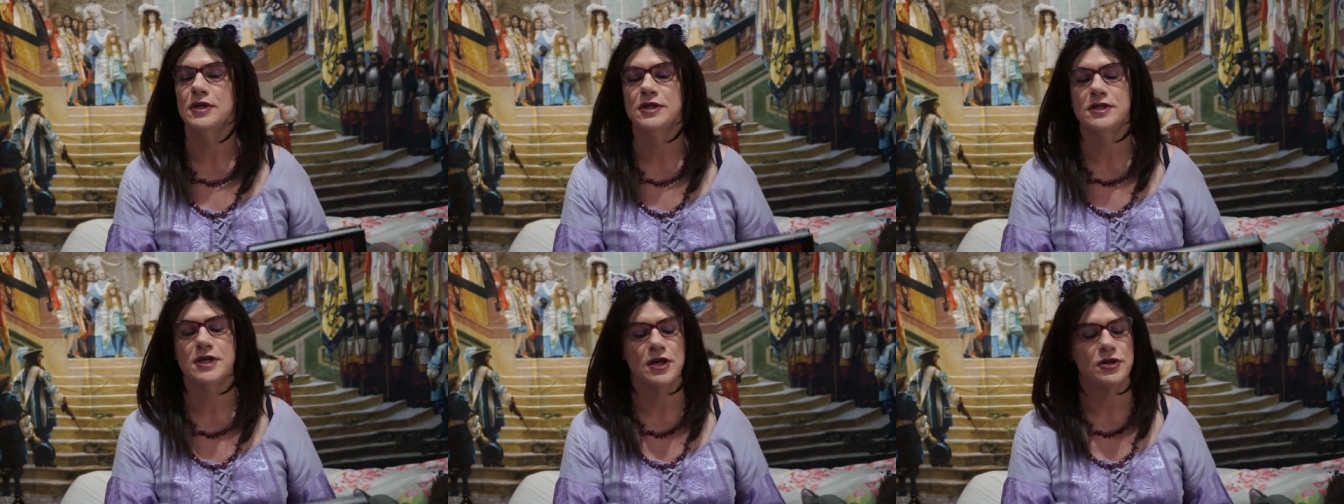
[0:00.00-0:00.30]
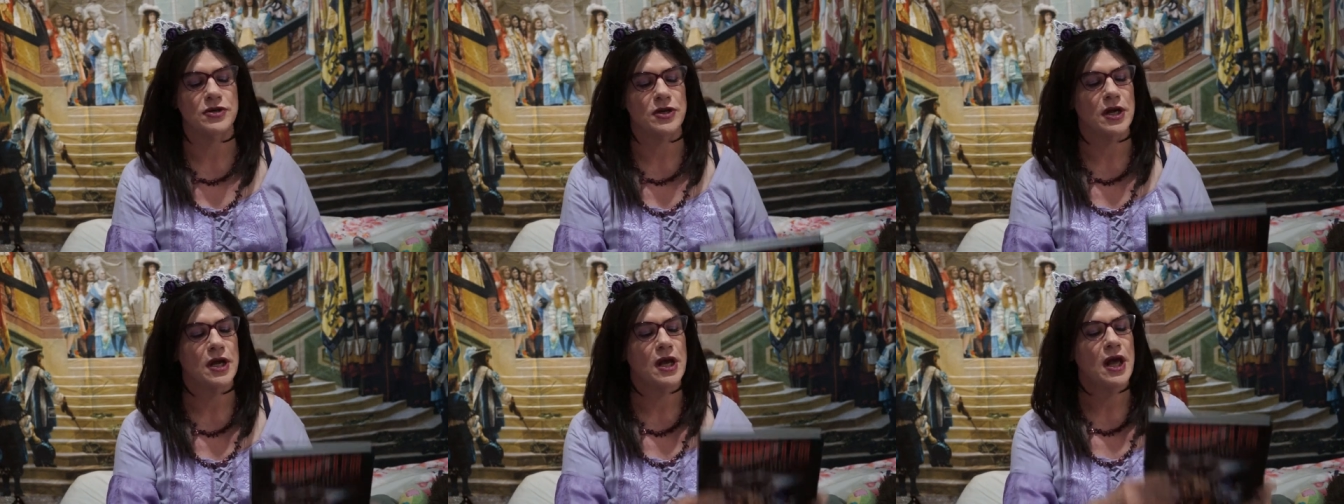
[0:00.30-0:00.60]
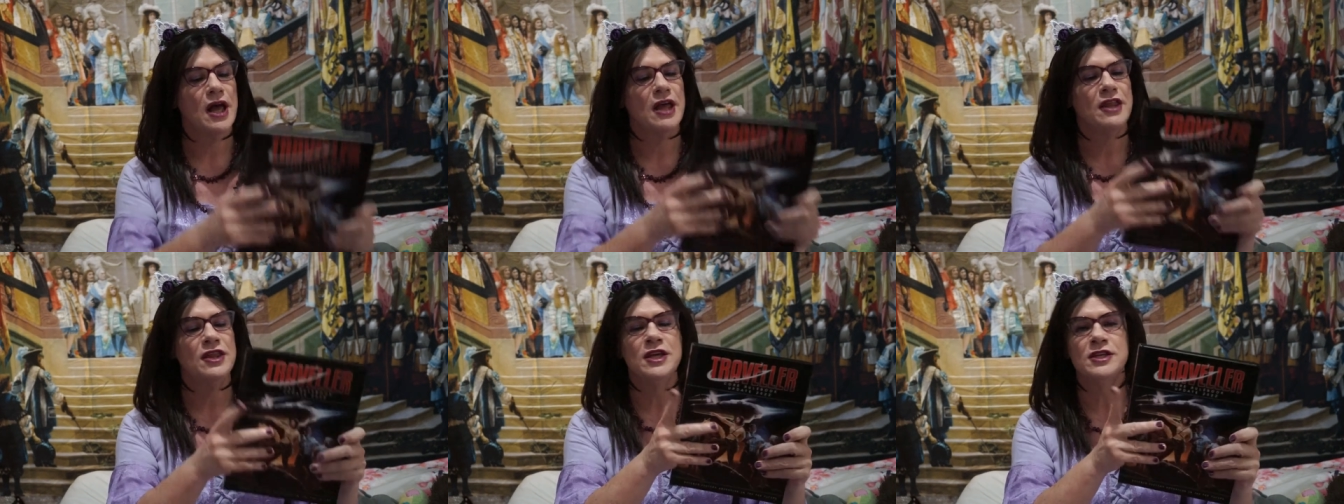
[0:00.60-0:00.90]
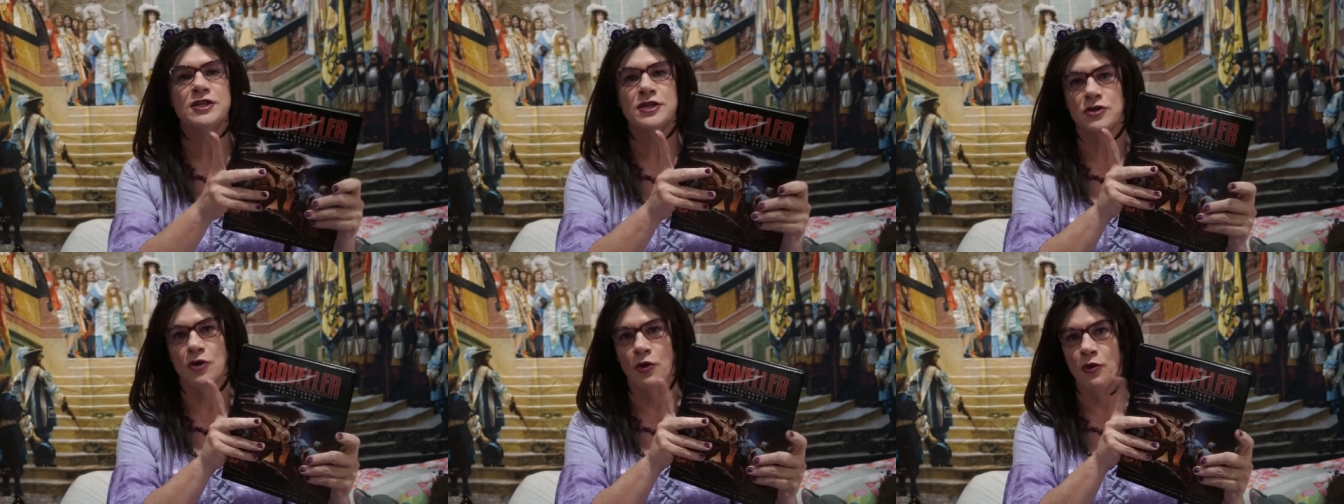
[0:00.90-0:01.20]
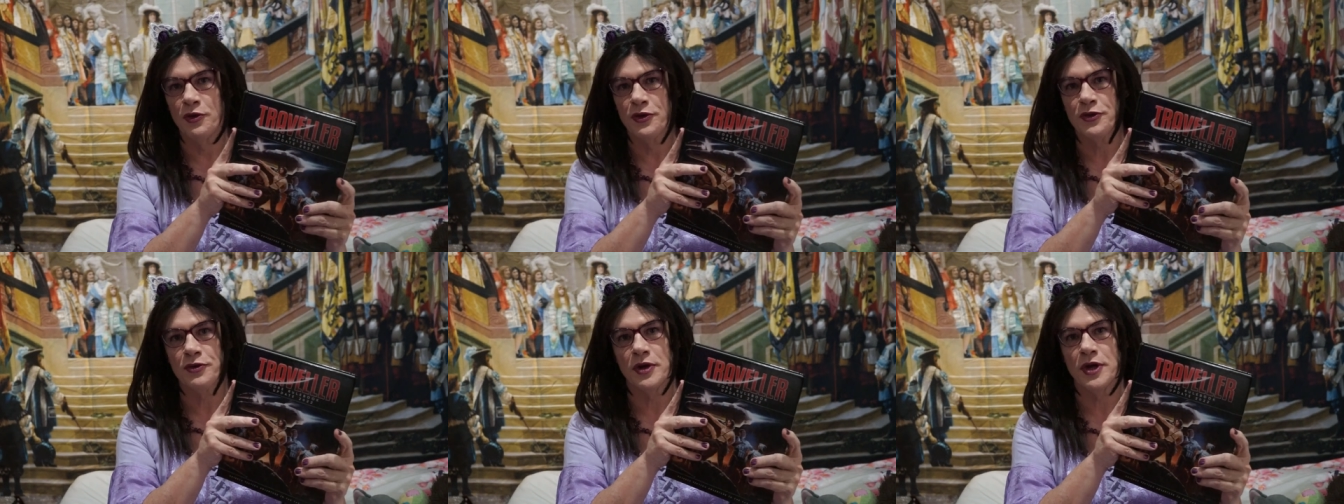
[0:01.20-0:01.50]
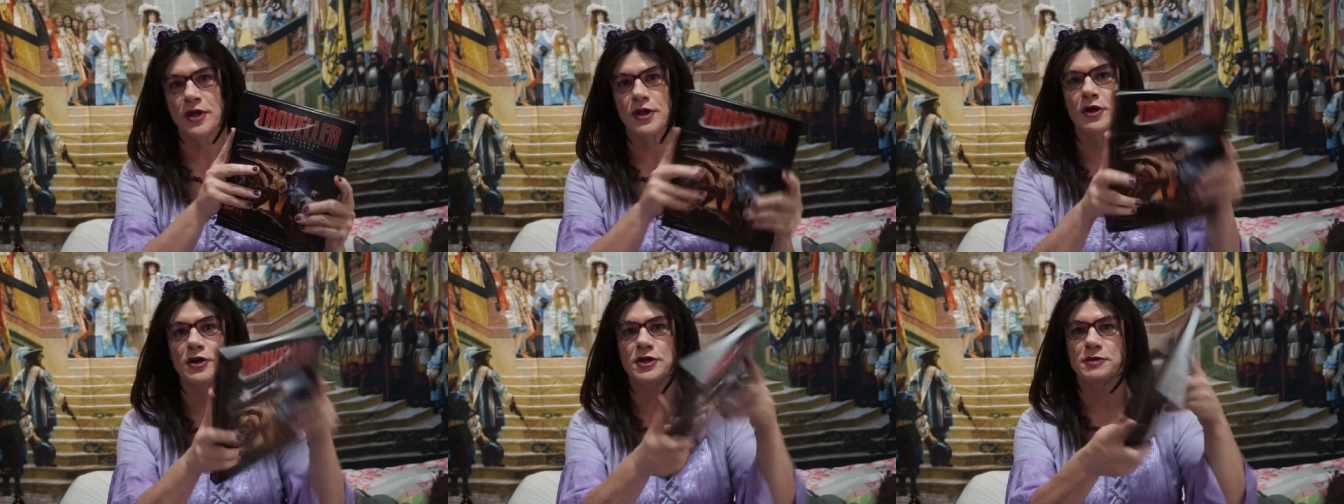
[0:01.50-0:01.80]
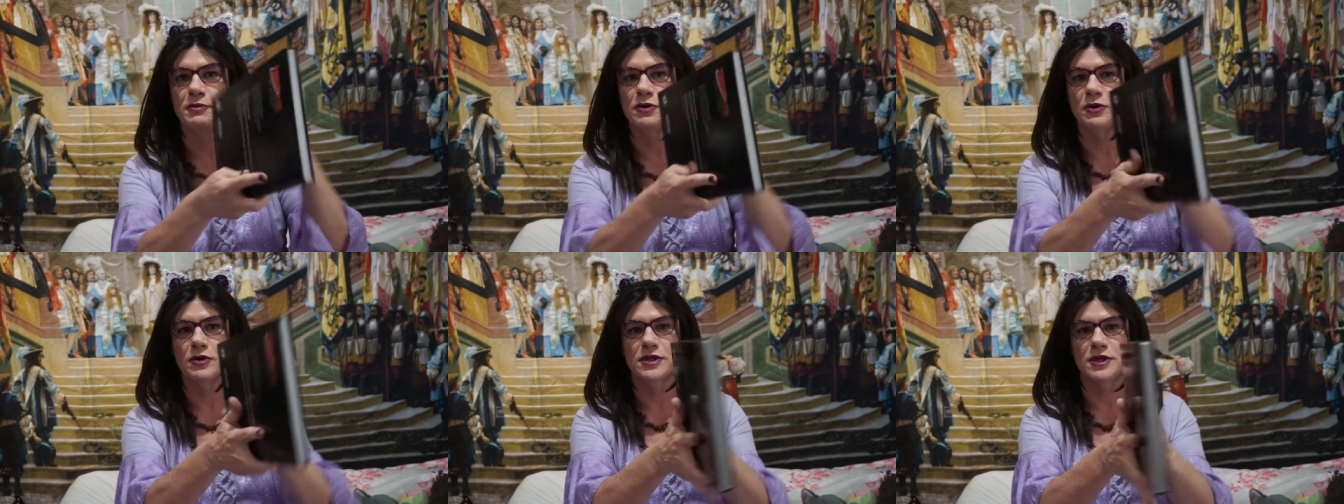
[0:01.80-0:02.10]
etc. This is all three of those
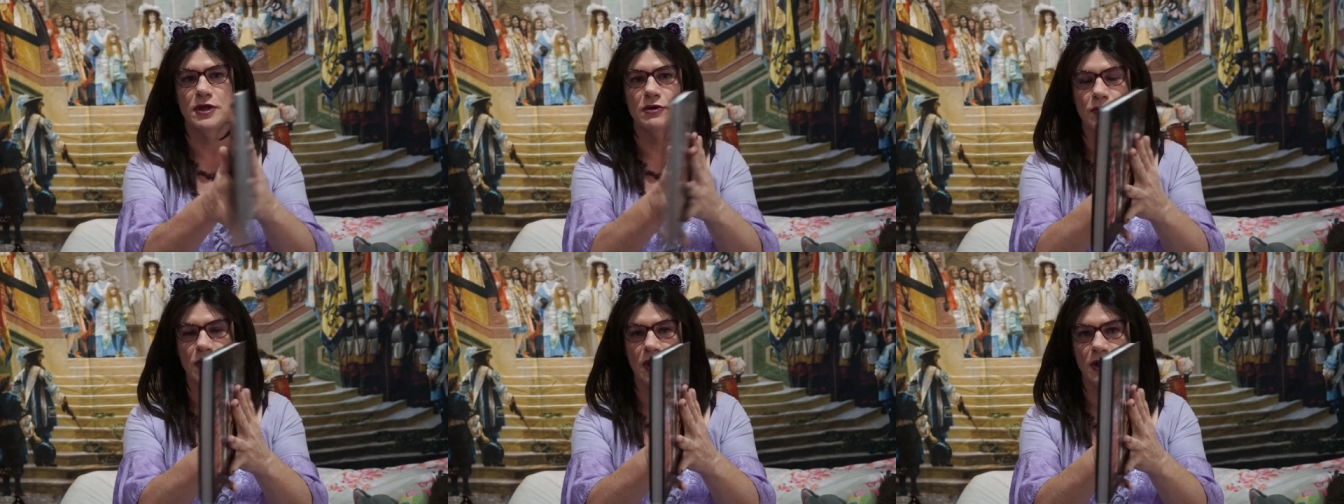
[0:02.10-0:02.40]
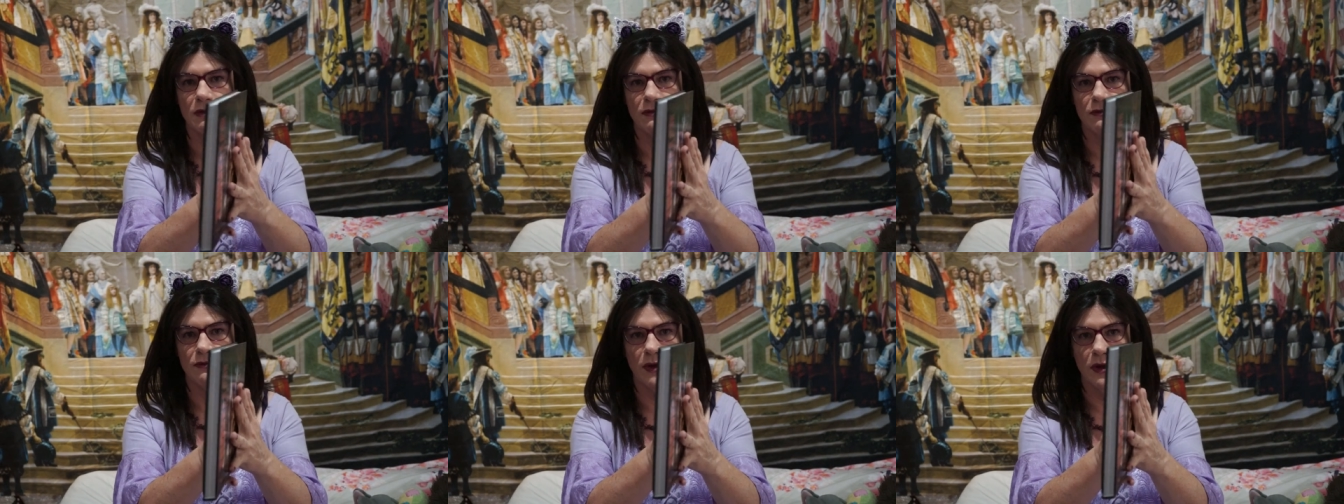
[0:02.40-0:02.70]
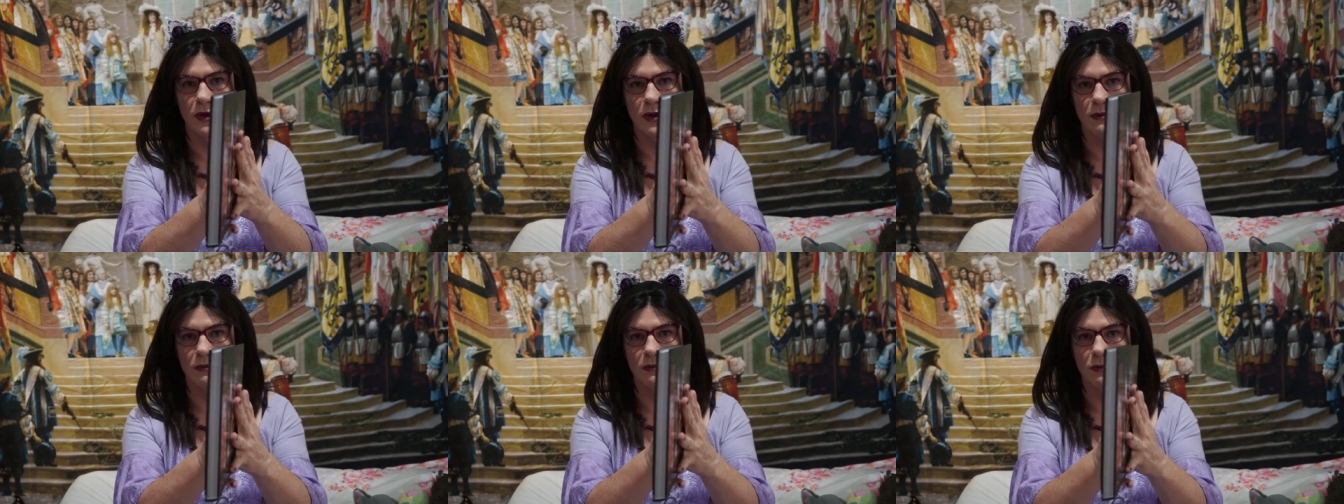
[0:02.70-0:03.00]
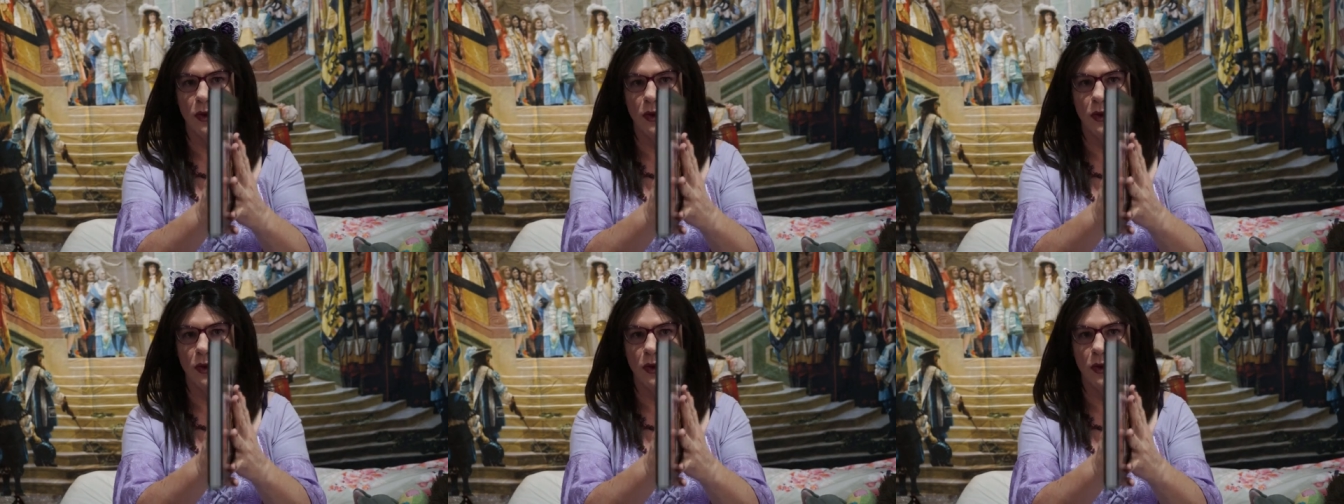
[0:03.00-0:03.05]
books in one volume.